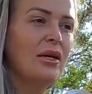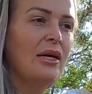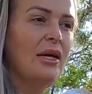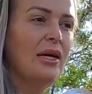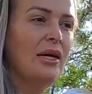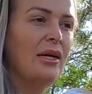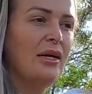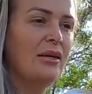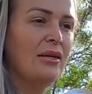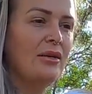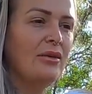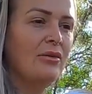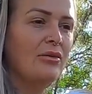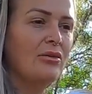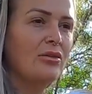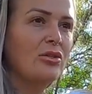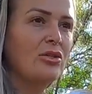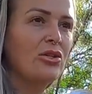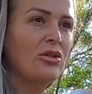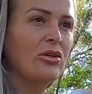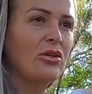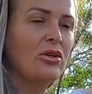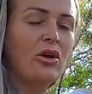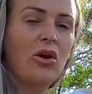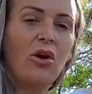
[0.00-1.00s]
and
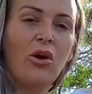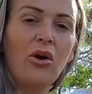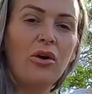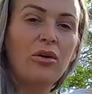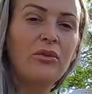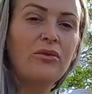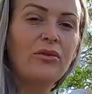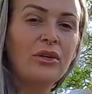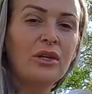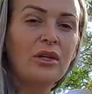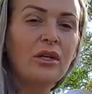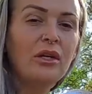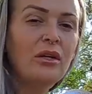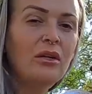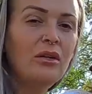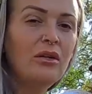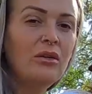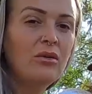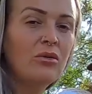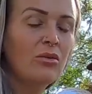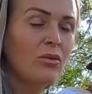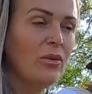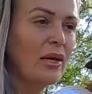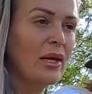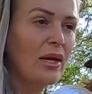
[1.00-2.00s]
due to COVID,
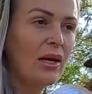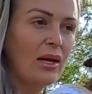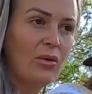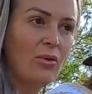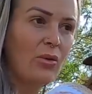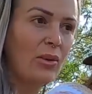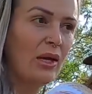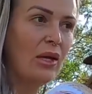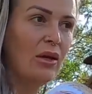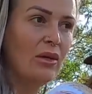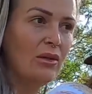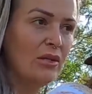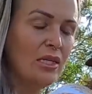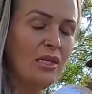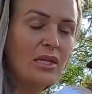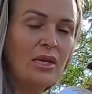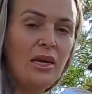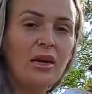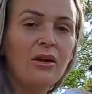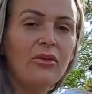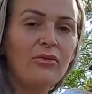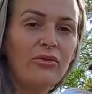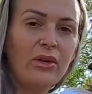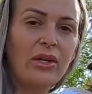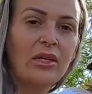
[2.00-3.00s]
we did
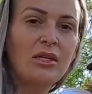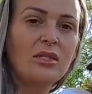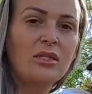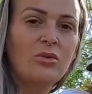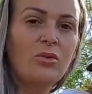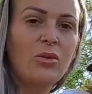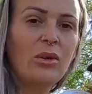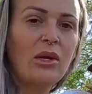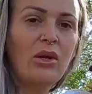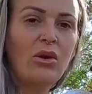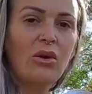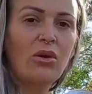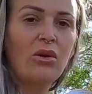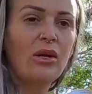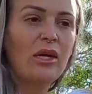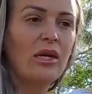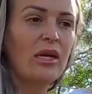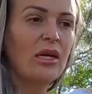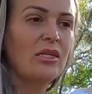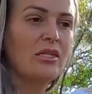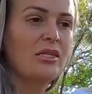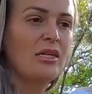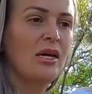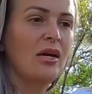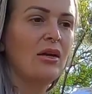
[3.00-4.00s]
get evicted. We got
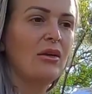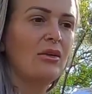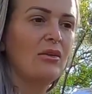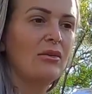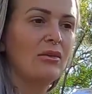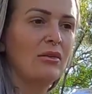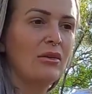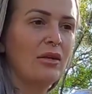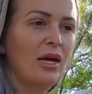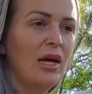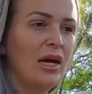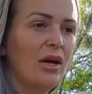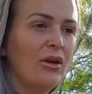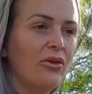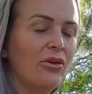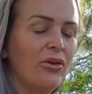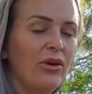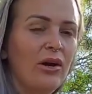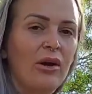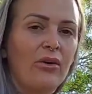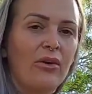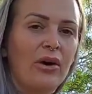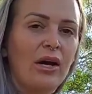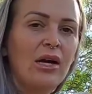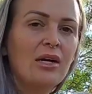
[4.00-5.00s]
kicked out on
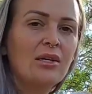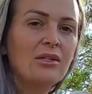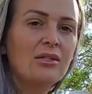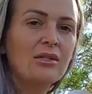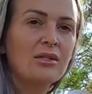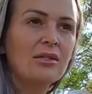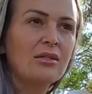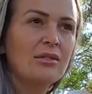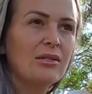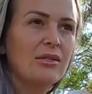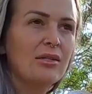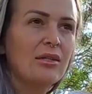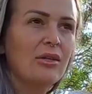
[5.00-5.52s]
our asses,